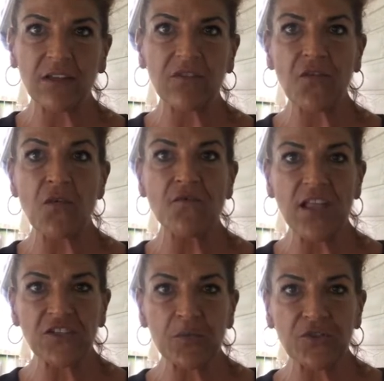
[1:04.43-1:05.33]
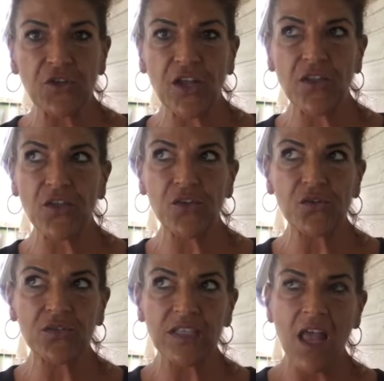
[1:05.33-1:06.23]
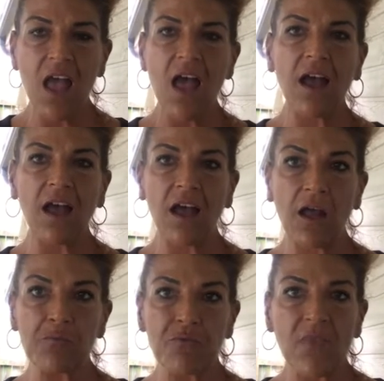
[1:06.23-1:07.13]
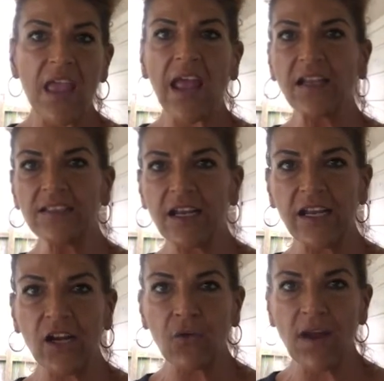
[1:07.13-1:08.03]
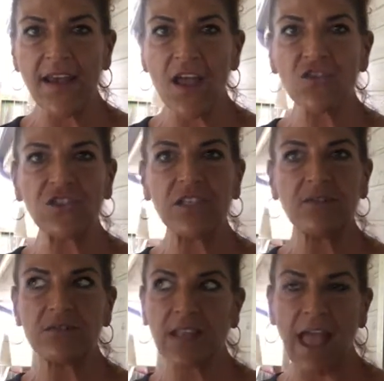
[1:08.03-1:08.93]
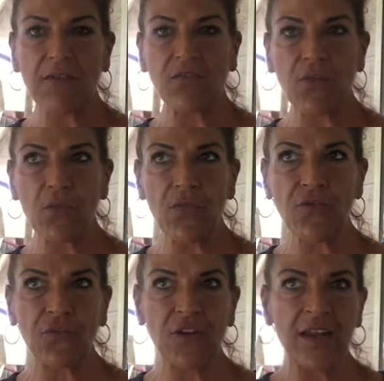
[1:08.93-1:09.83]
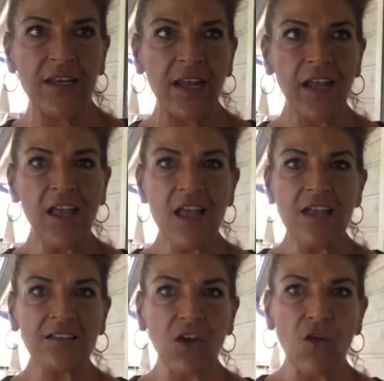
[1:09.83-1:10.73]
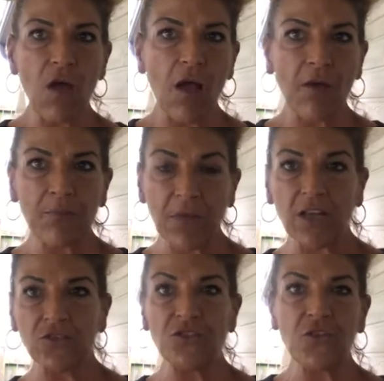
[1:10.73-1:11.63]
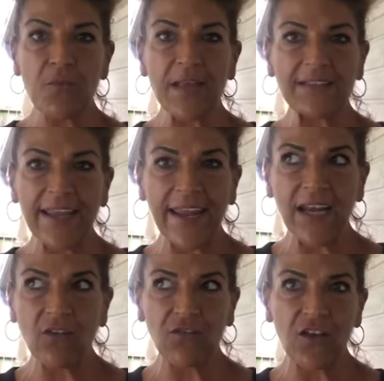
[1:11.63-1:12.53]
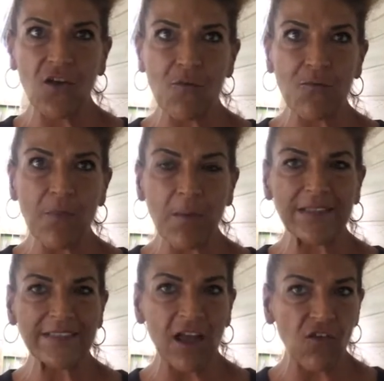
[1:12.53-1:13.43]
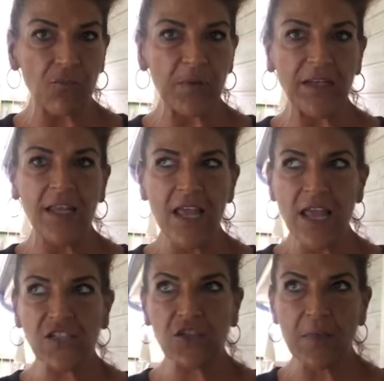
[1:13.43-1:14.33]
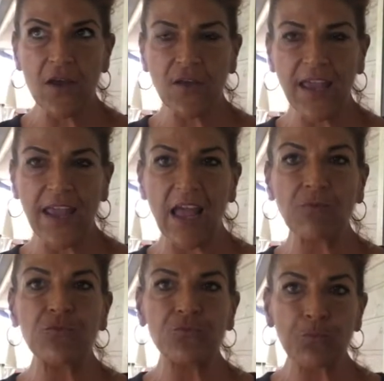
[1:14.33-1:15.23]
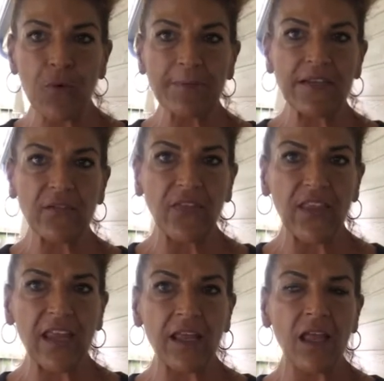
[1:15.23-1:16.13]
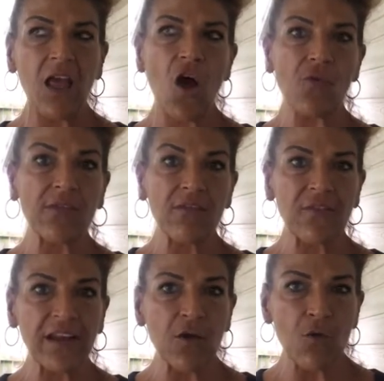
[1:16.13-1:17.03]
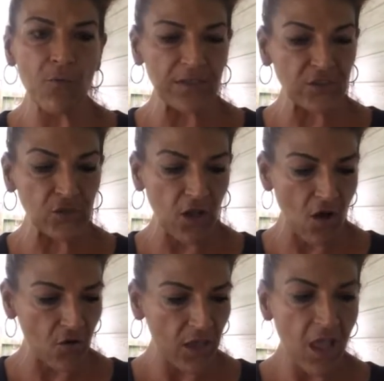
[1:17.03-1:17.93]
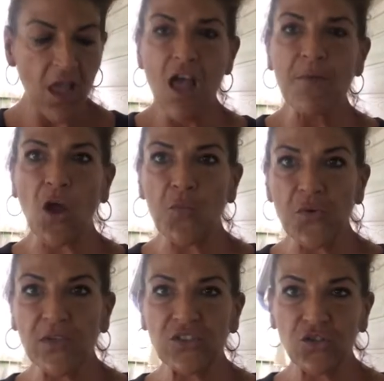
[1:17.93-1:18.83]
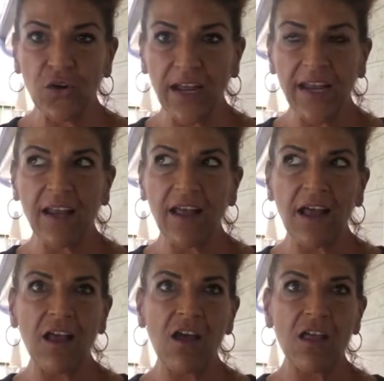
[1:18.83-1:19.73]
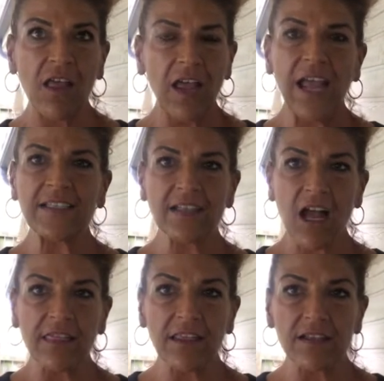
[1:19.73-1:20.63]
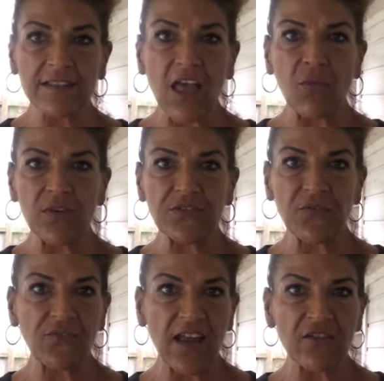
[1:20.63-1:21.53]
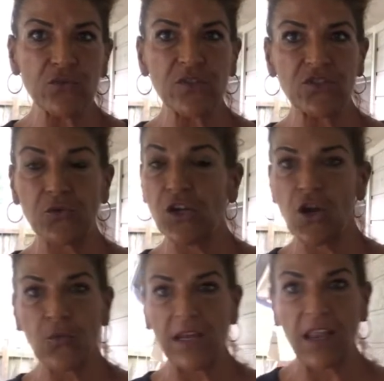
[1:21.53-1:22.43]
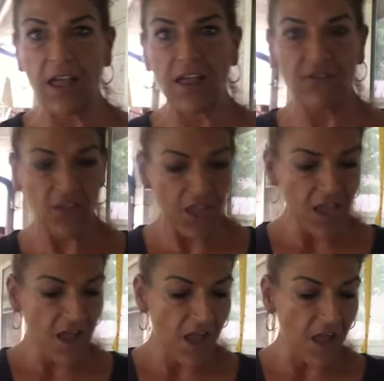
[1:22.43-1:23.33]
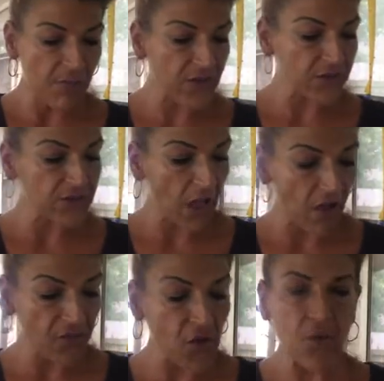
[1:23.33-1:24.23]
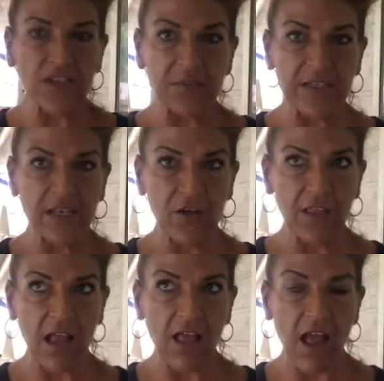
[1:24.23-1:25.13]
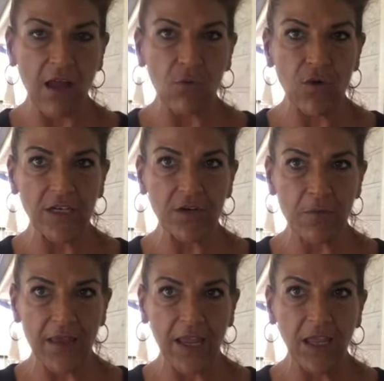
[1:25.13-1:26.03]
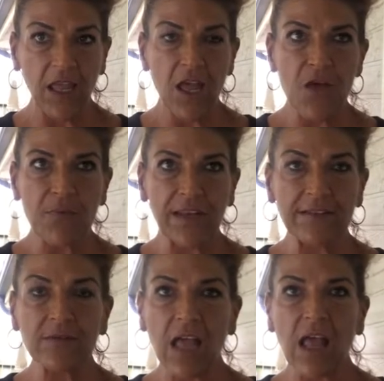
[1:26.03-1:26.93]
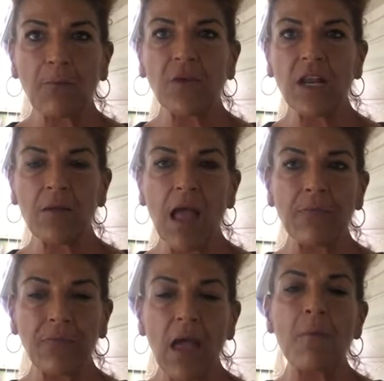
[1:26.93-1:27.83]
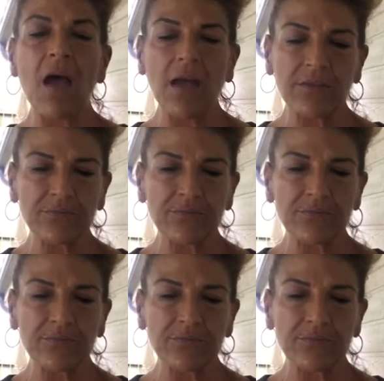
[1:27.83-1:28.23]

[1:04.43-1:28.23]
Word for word: of different vegetables you can use. Um, Ella's not here right now. She's having fun with a friend. So I'm um, going to do the best I can to film by myself, but it should be okay. I prepped everything. Hopefully the video won't be too long, but I hope you enjoy it. Uh, it's got the southwestern flavors, which you know we love. Um, there's a few recipes in here that I, I wanted to make, but I'm gonna, I'm, I'm, am